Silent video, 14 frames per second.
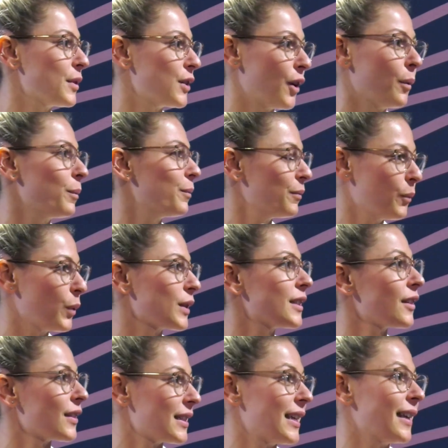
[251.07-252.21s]
So we're
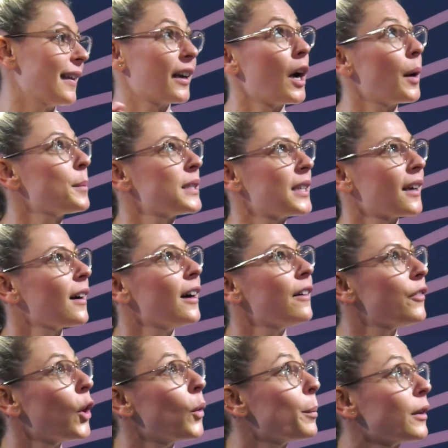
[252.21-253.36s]
still seeing that uptick
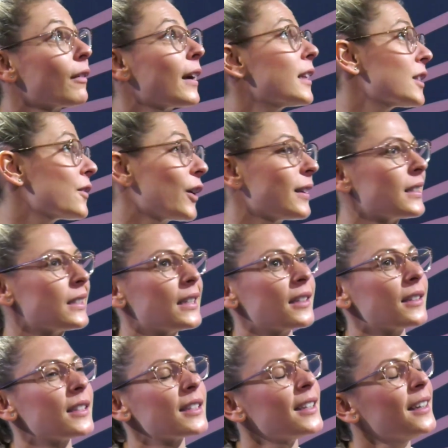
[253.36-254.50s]
of open rates, for
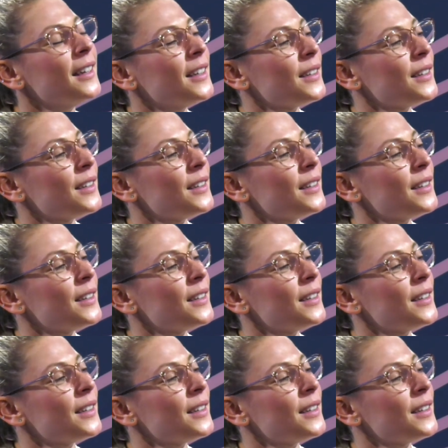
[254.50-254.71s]
instance.